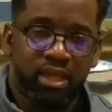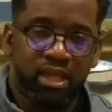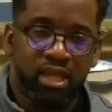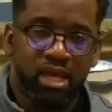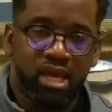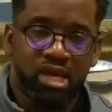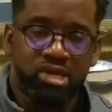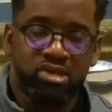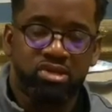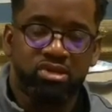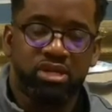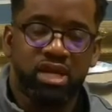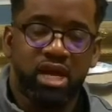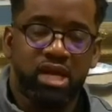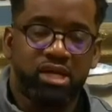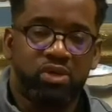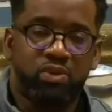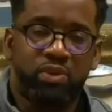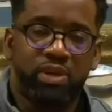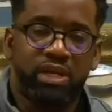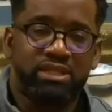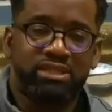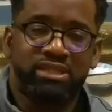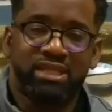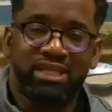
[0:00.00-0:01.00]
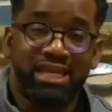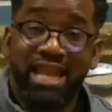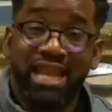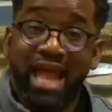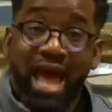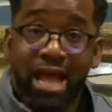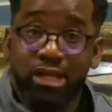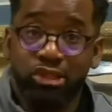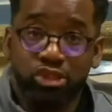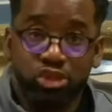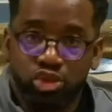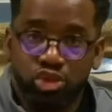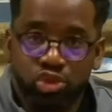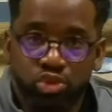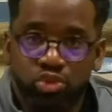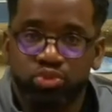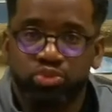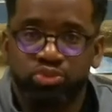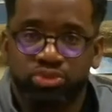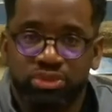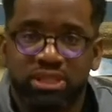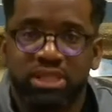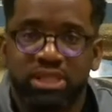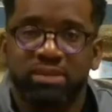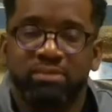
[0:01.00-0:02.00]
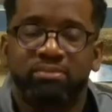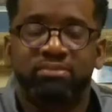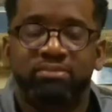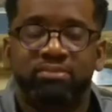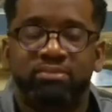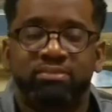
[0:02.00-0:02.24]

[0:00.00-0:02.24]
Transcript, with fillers: And you're not quick to not use them.